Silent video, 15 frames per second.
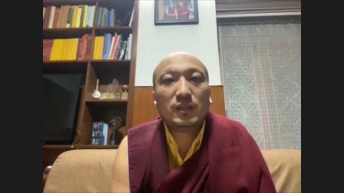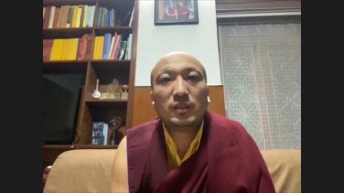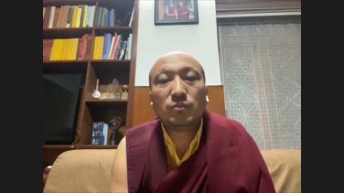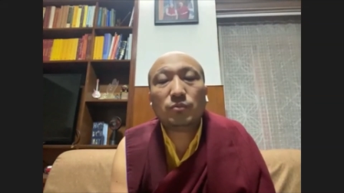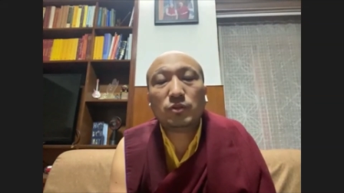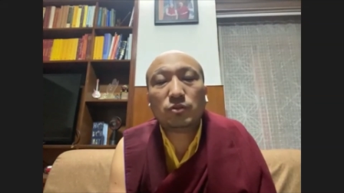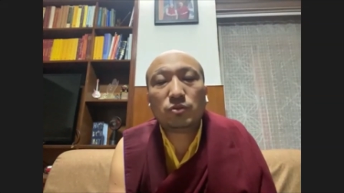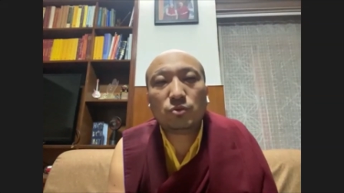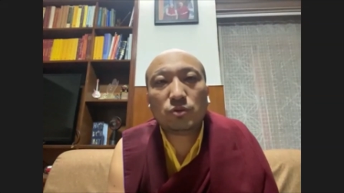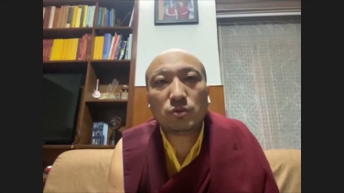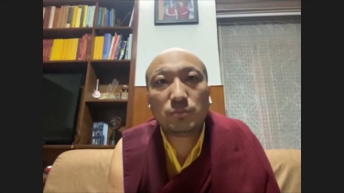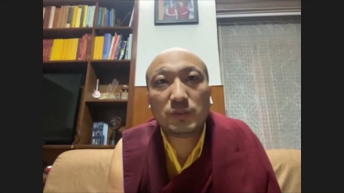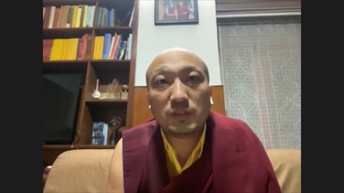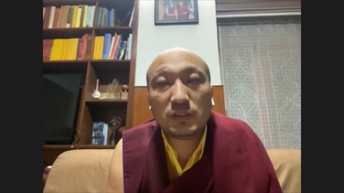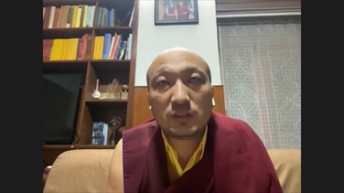Then we
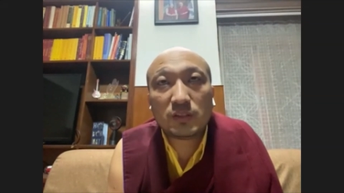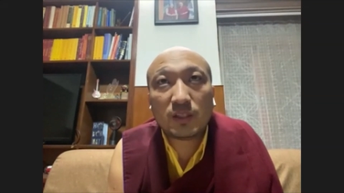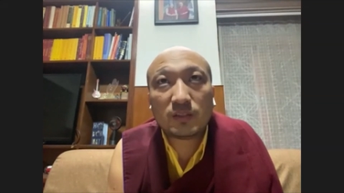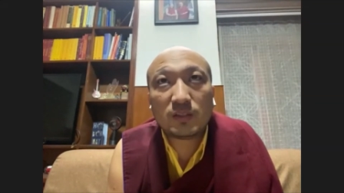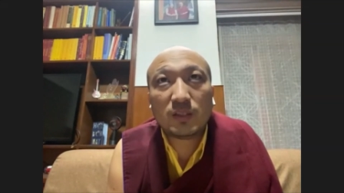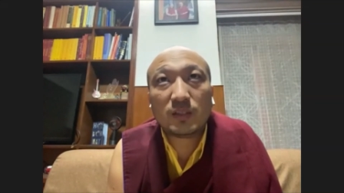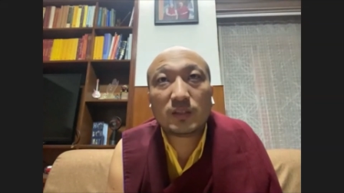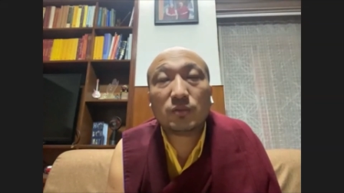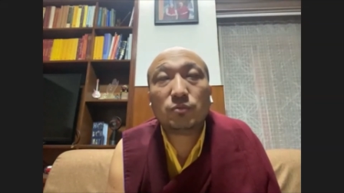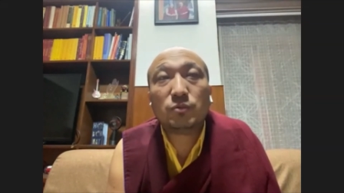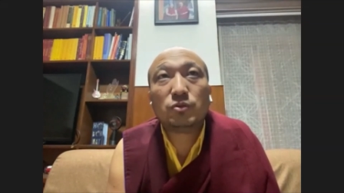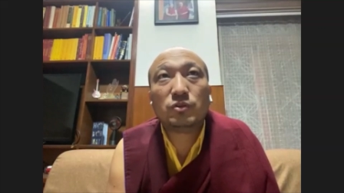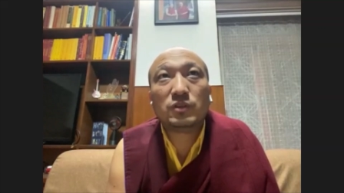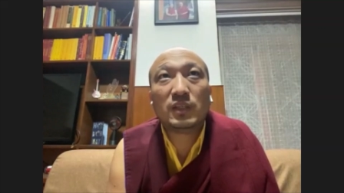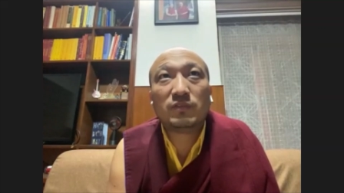shouldn't be disheartened like We
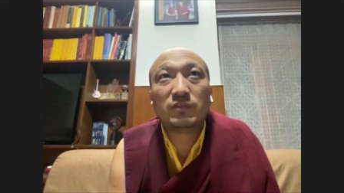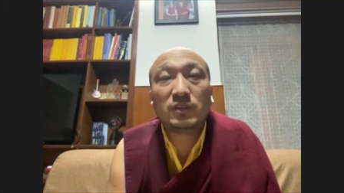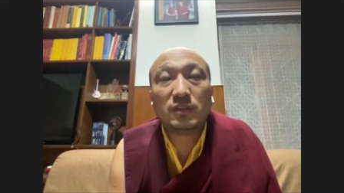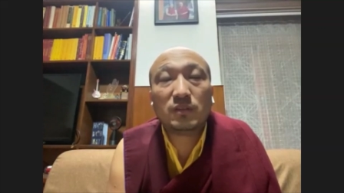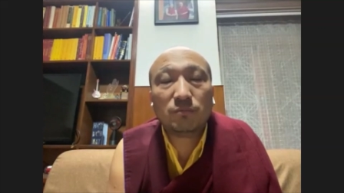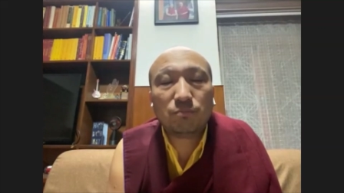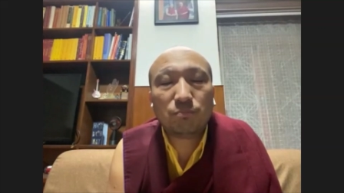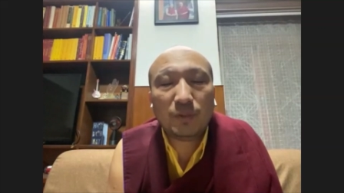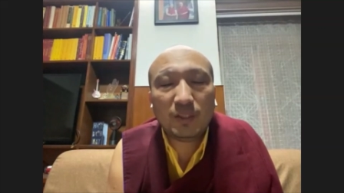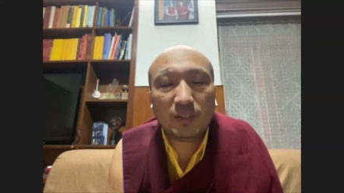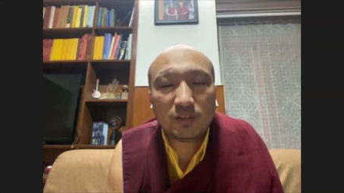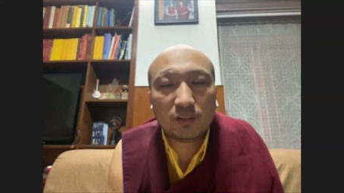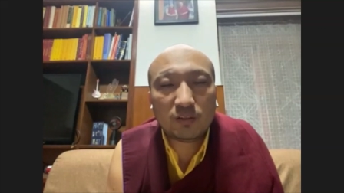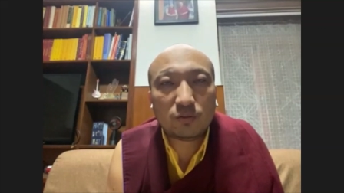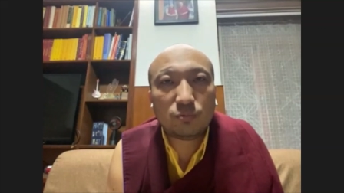should have
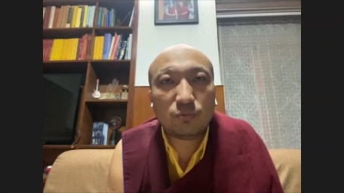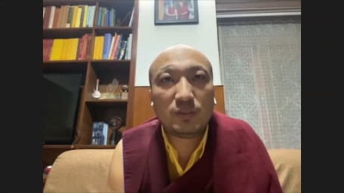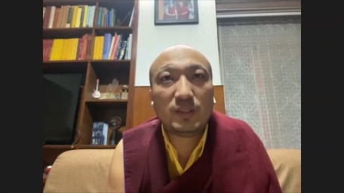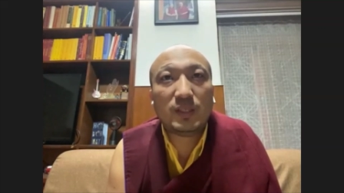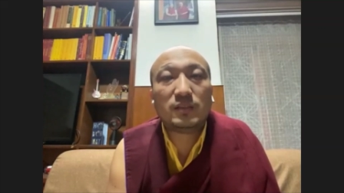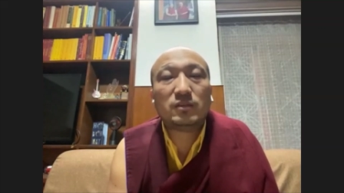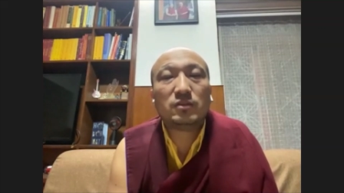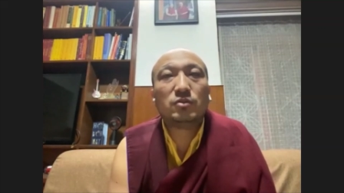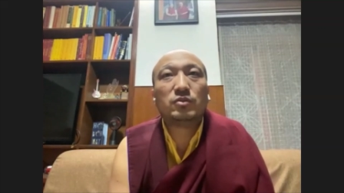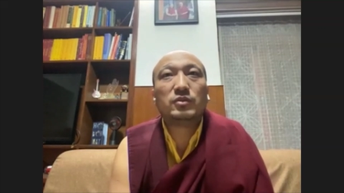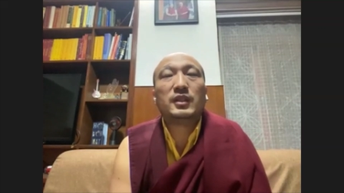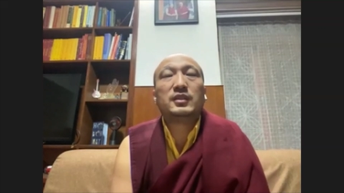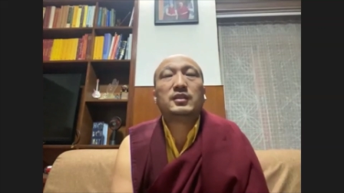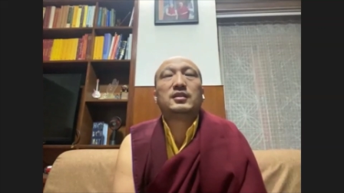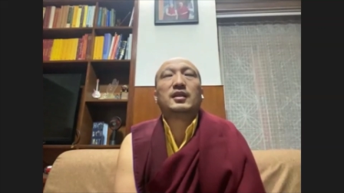patience with that. So
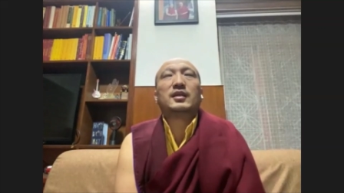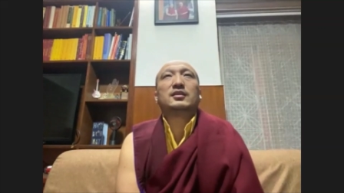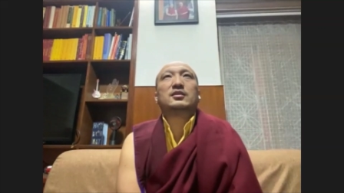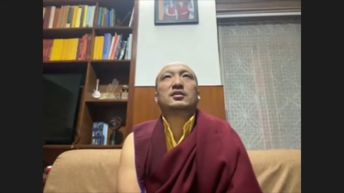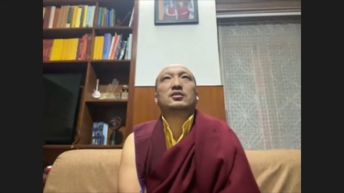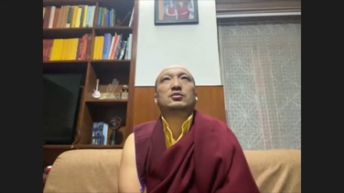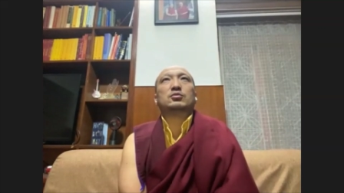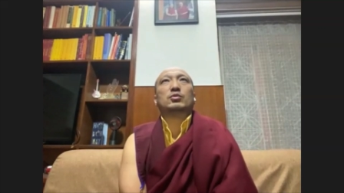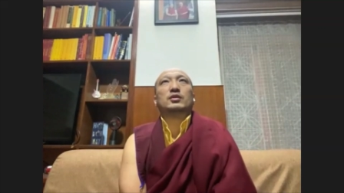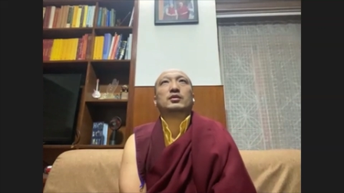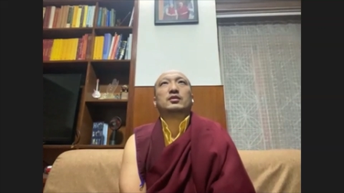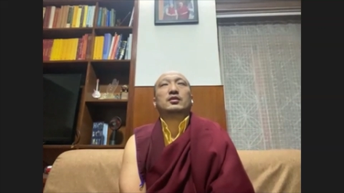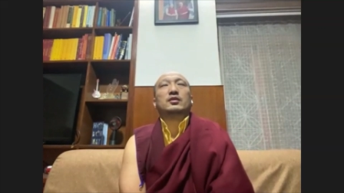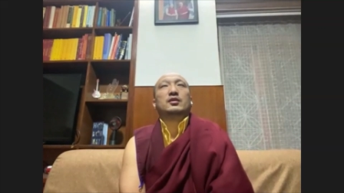that is like the third one.